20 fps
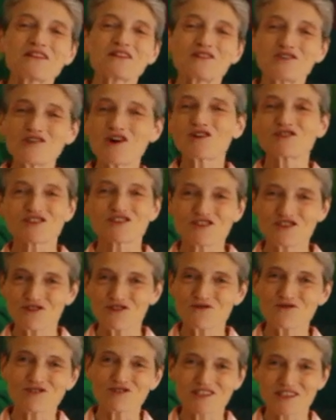not to
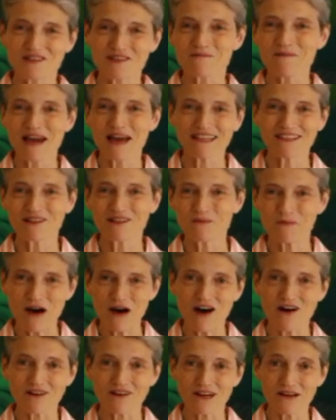talk to the man in the
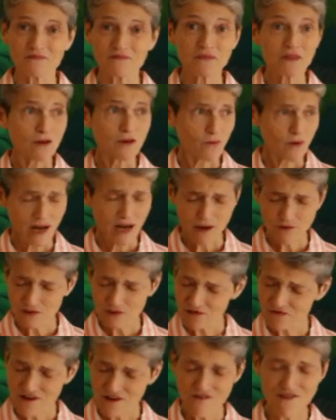park when I
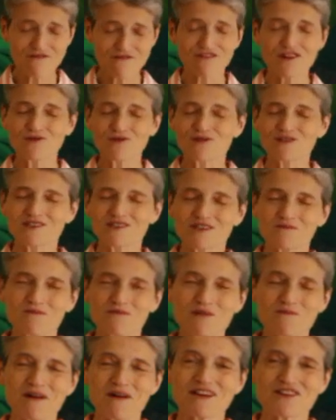was very focused
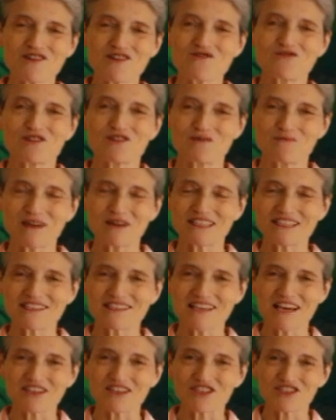upon my yoga and
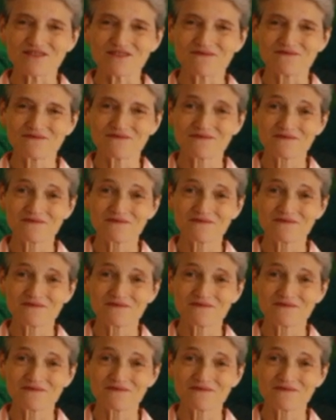meditation.